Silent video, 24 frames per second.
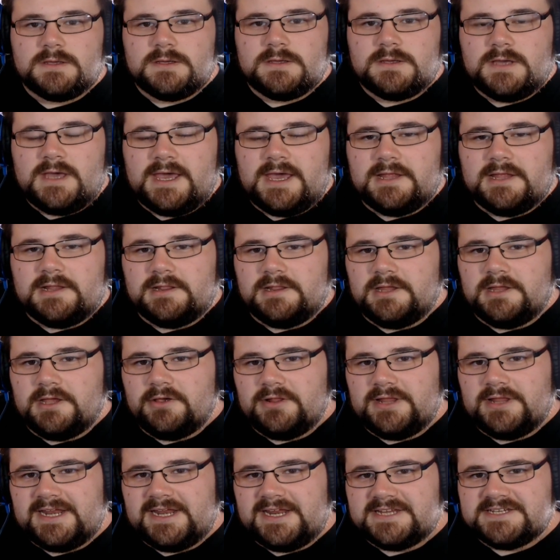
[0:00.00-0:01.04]
Hello,
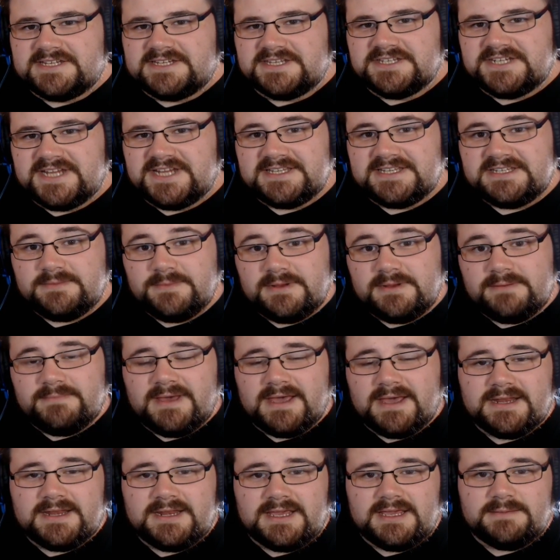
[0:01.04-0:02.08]
ladies and gentlemen.
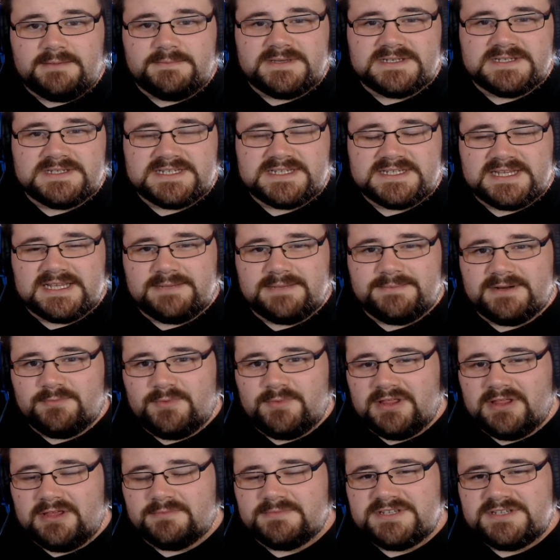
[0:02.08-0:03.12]
My name is Simon, and
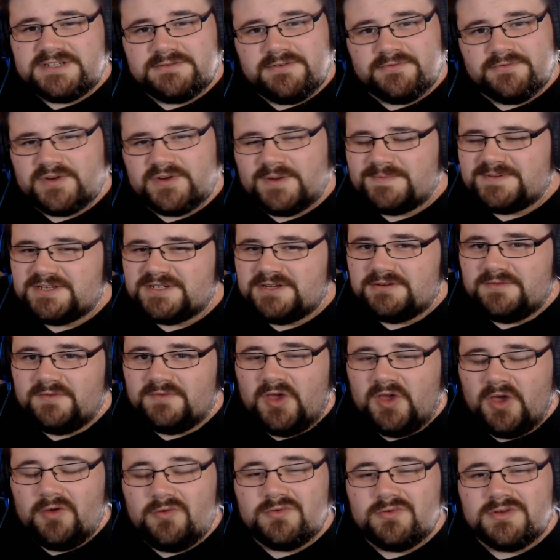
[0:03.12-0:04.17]
welcome to another episode of
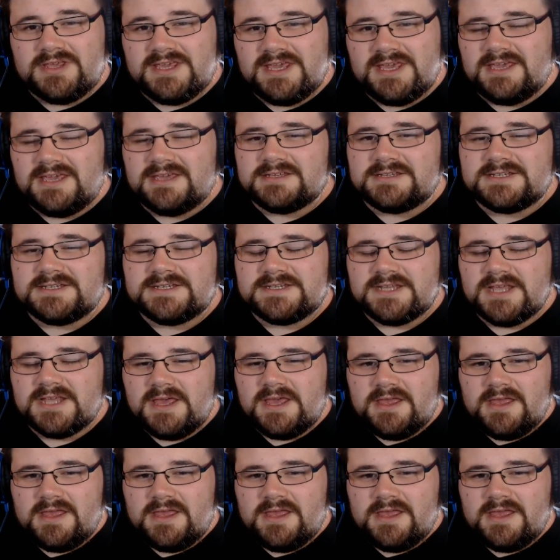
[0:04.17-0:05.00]
Code Geass.